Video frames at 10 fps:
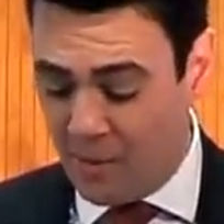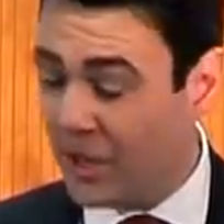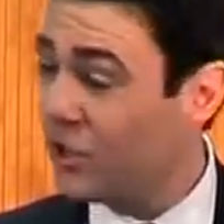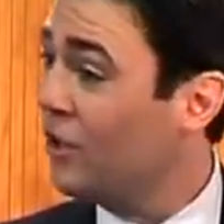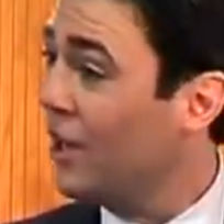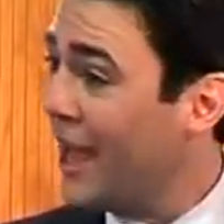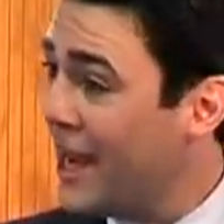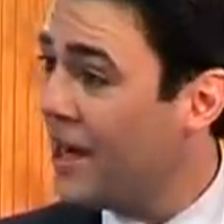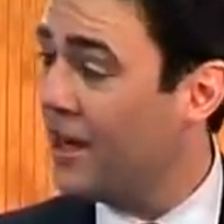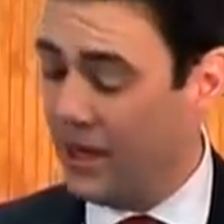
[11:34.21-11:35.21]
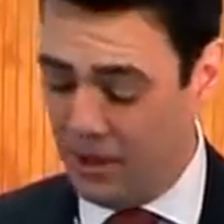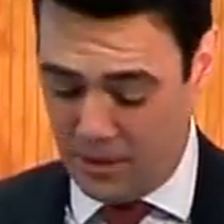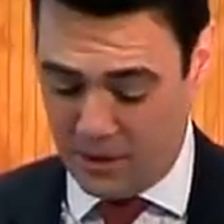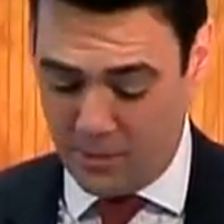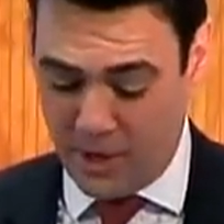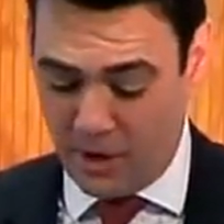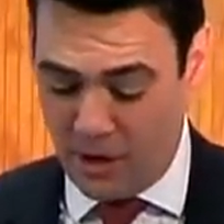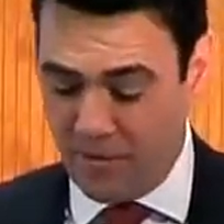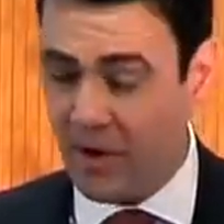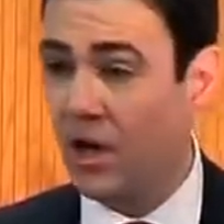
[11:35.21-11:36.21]
but it's unlikely to be on
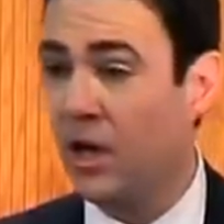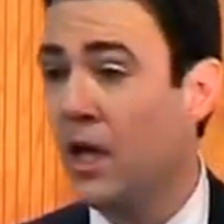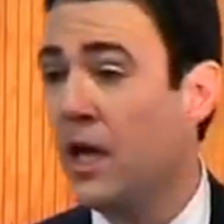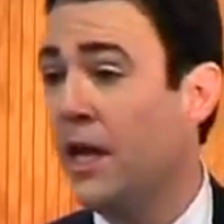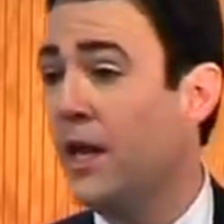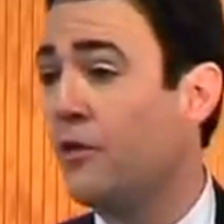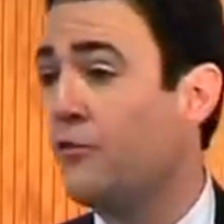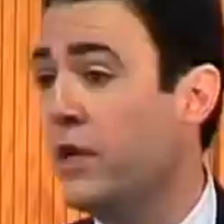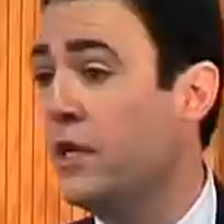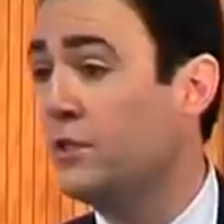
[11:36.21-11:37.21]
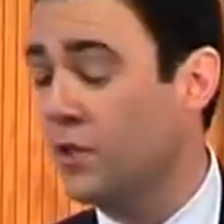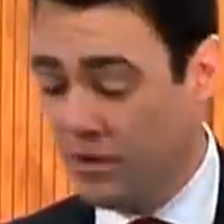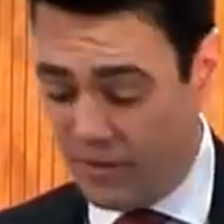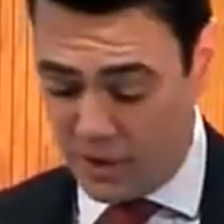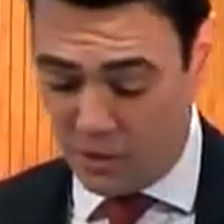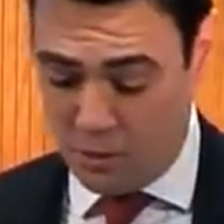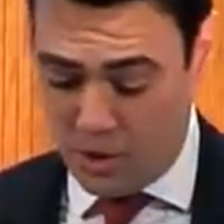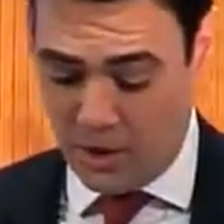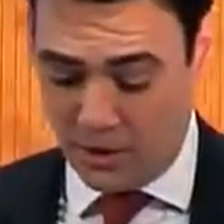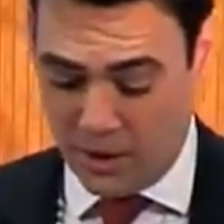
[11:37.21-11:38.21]
offer in a 3-service
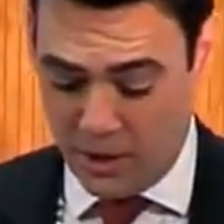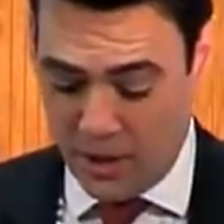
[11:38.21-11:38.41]
world.